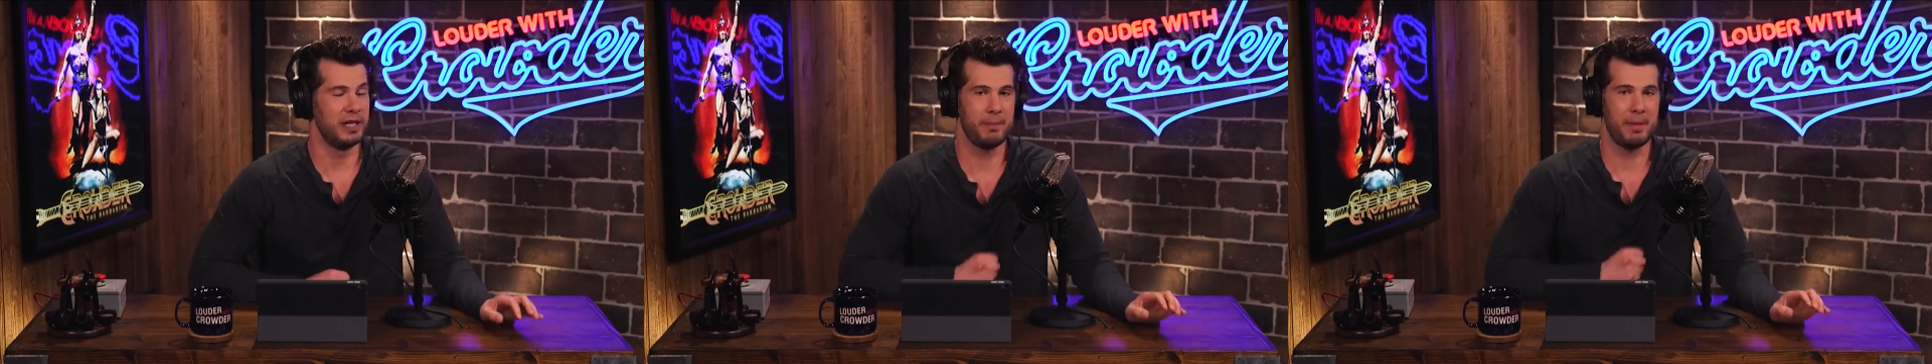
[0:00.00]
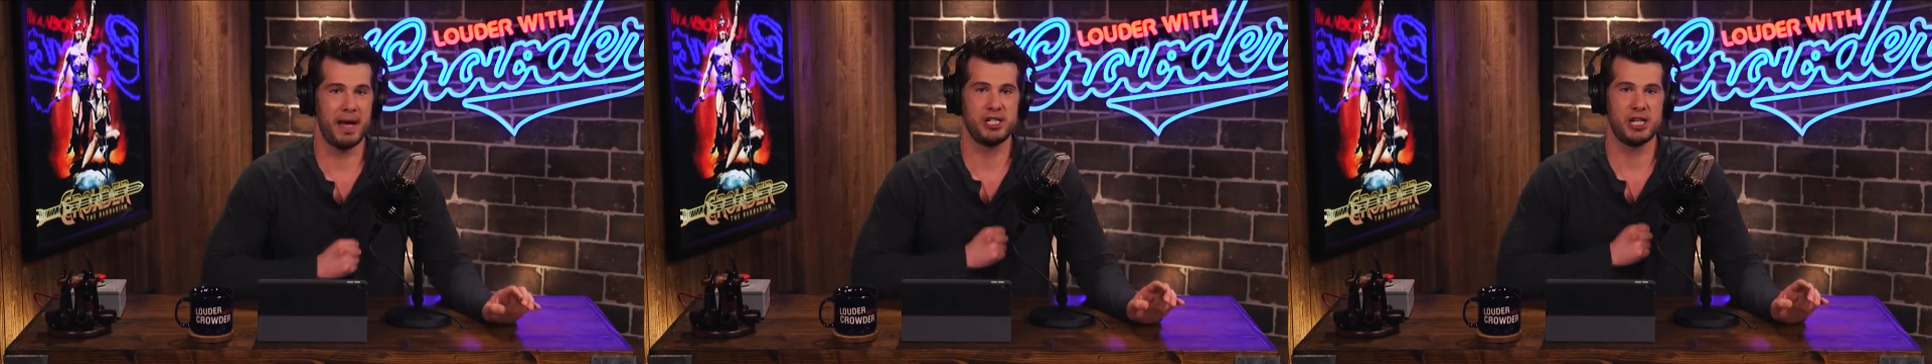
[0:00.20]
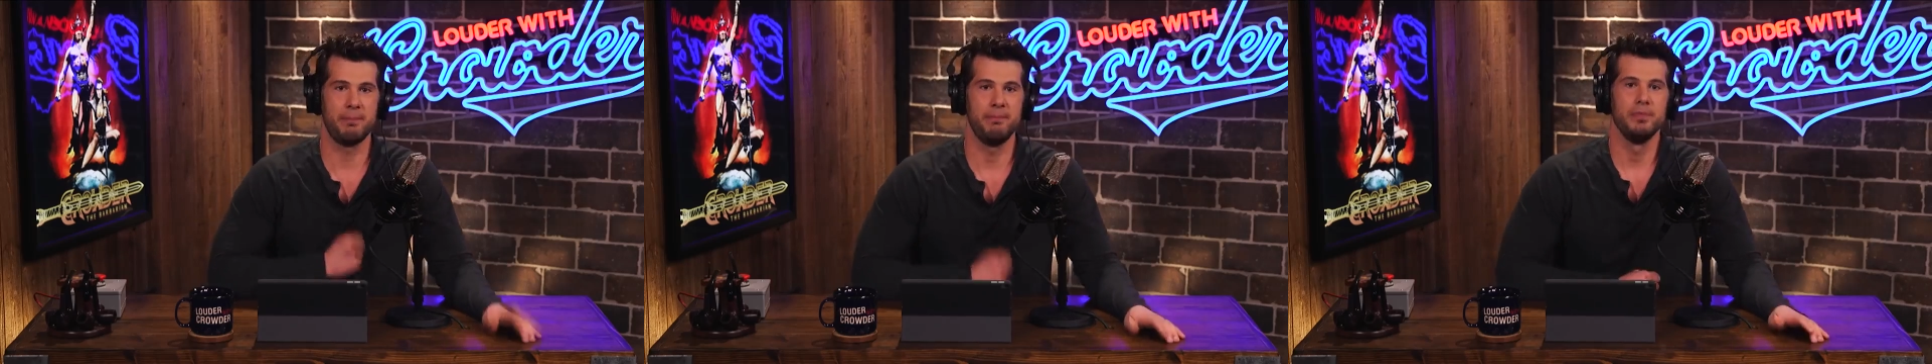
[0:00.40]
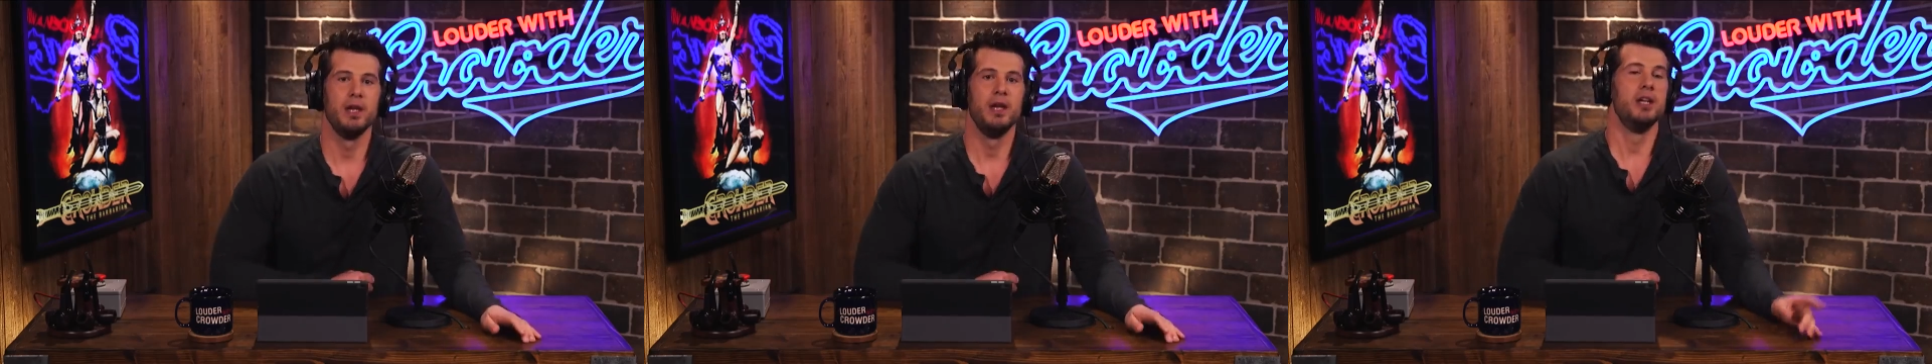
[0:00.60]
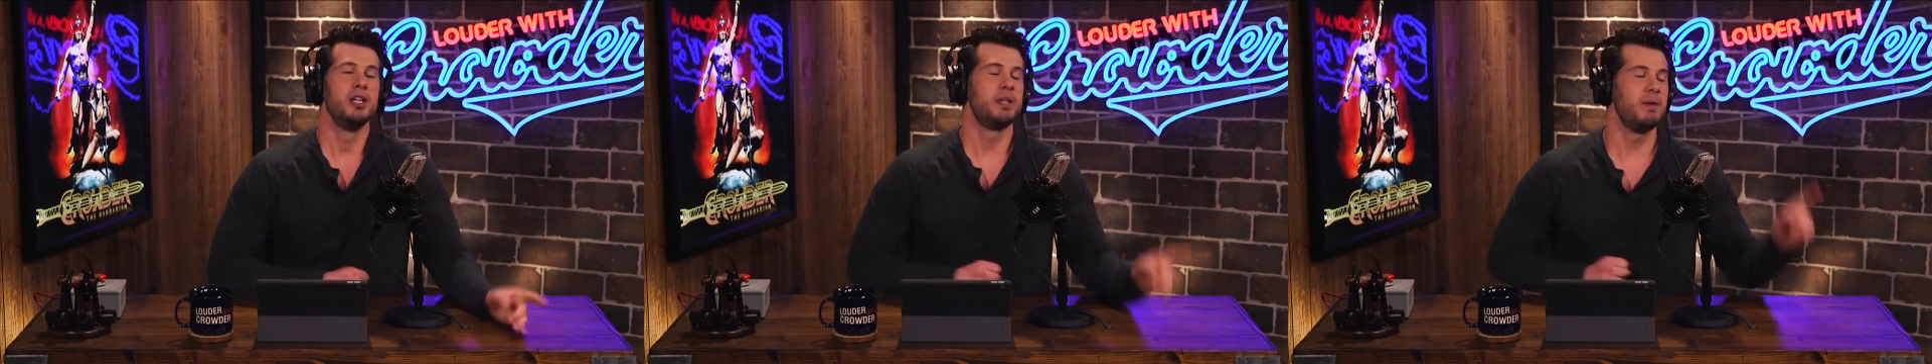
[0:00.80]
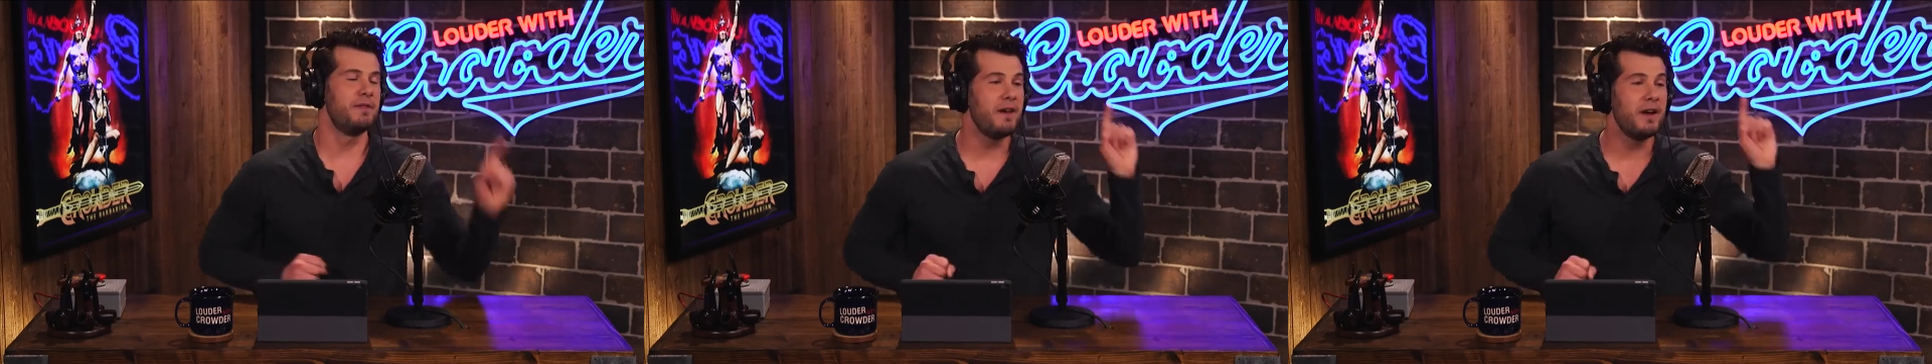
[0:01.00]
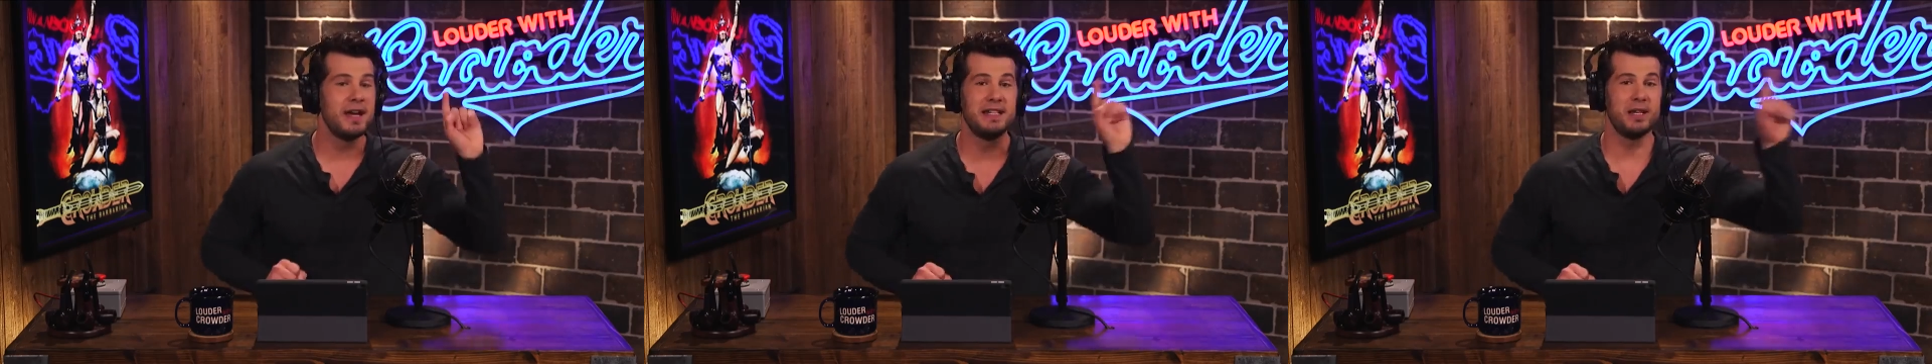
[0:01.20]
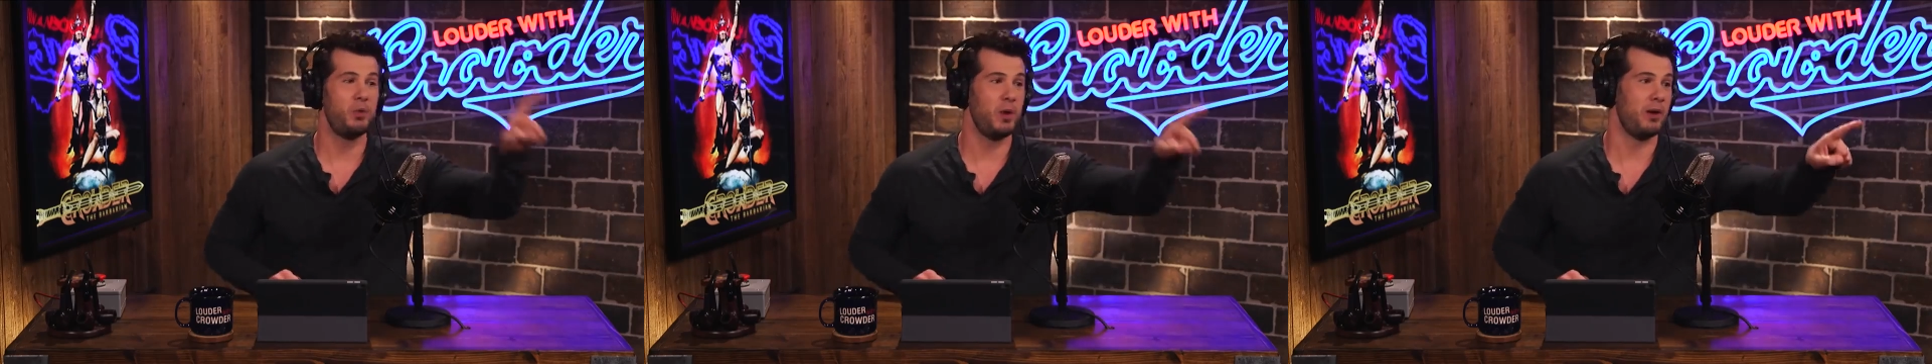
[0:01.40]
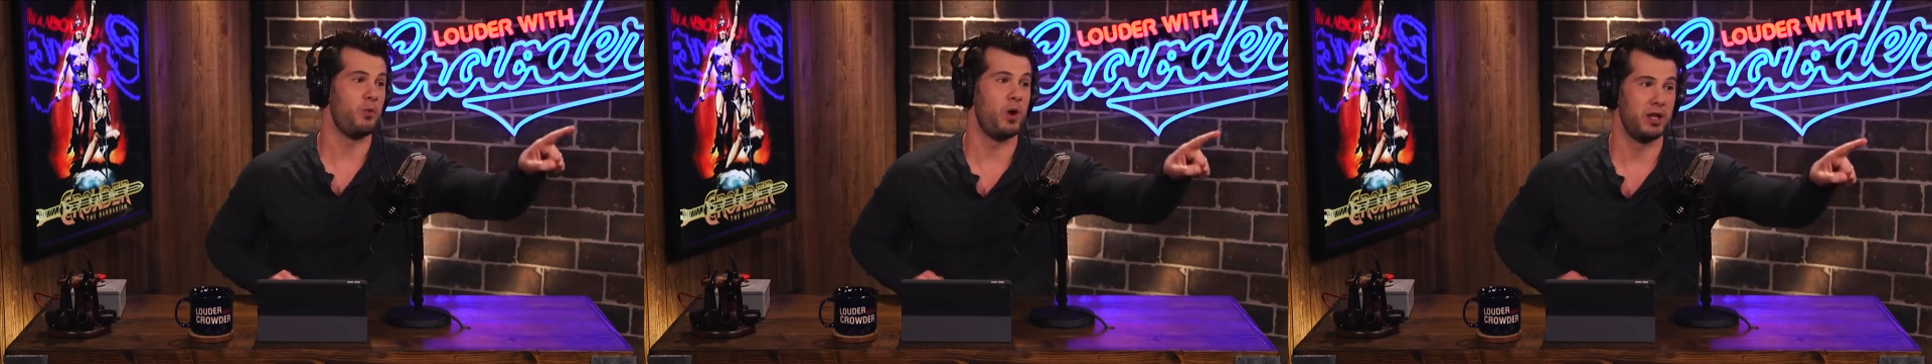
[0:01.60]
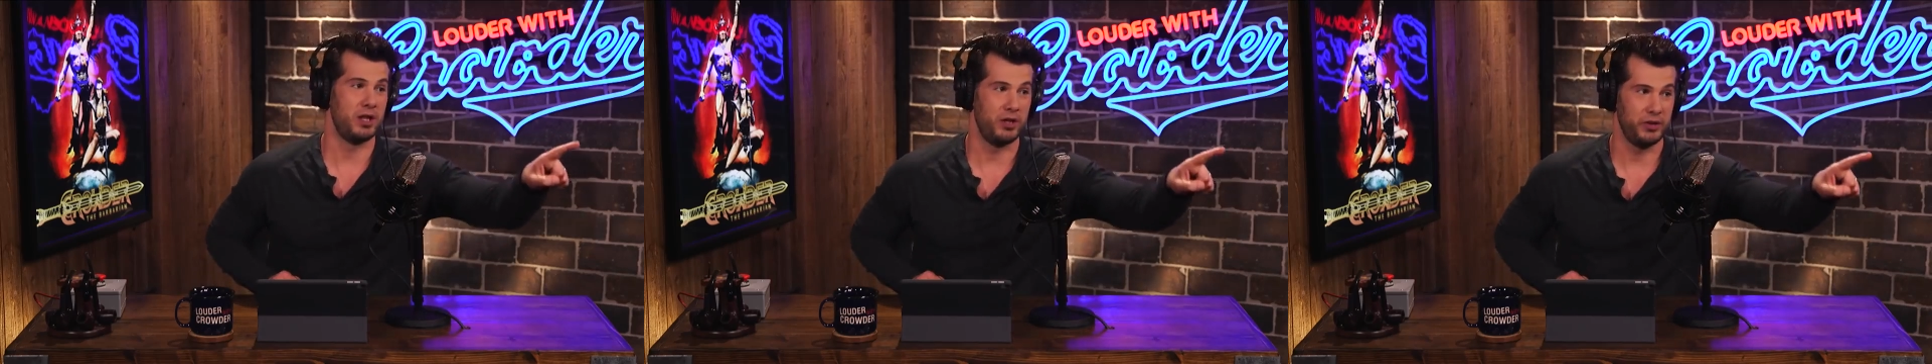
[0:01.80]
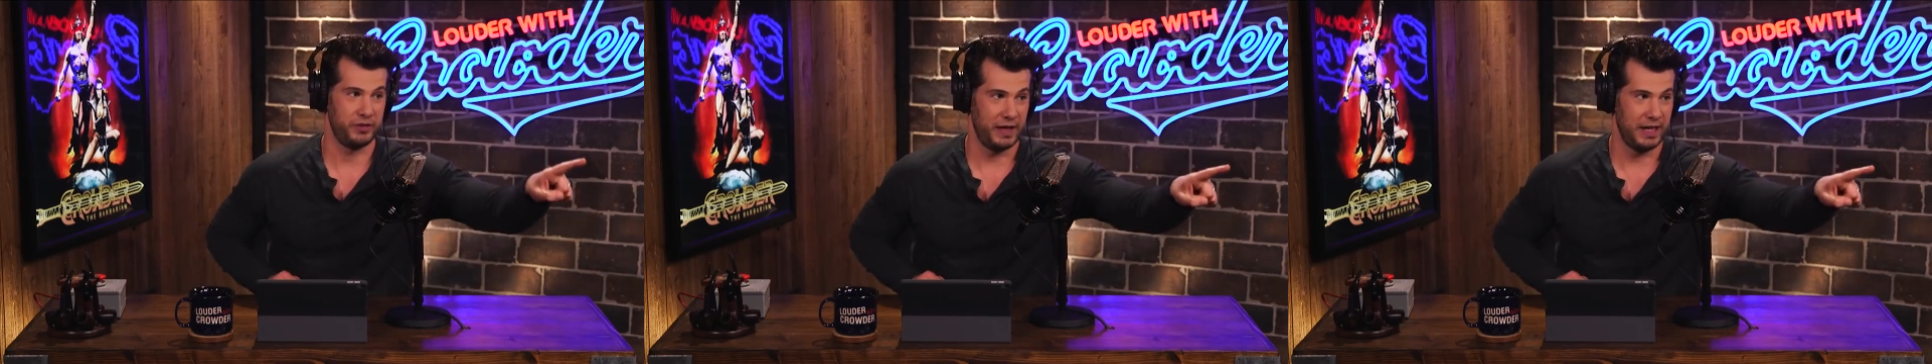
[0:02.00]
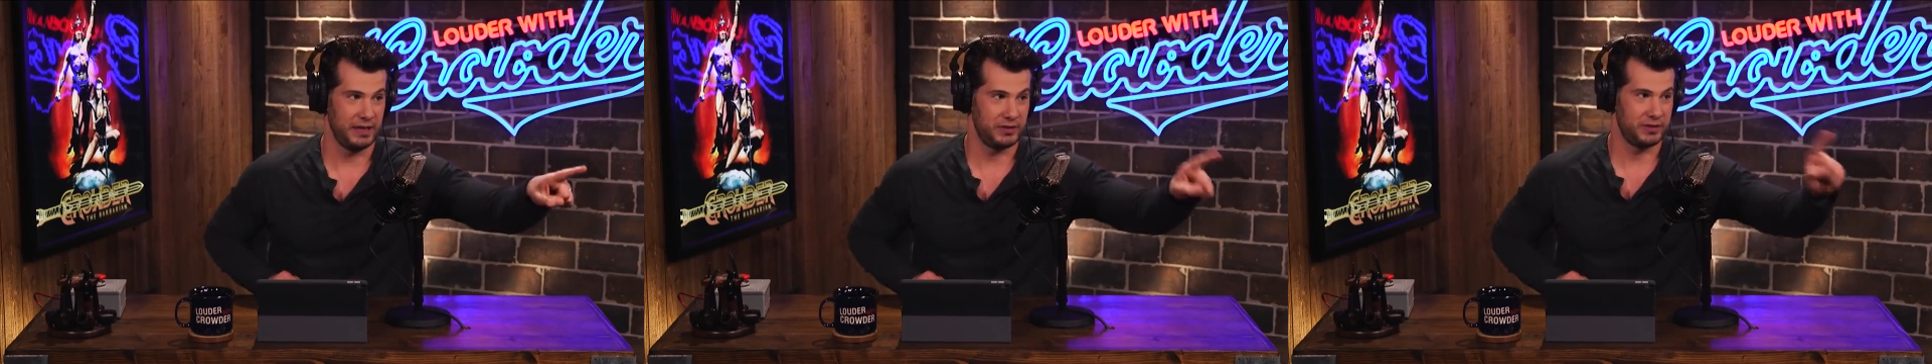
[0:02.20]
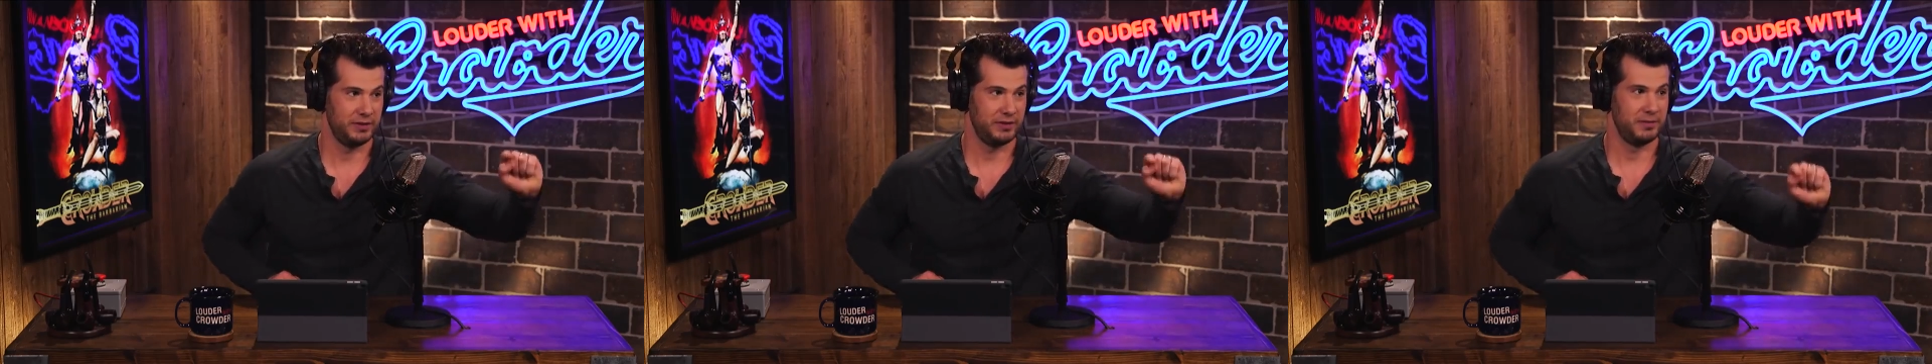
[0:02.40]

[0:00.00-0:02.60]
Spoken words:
Down by a jab. To be fair, he did win one of those fights.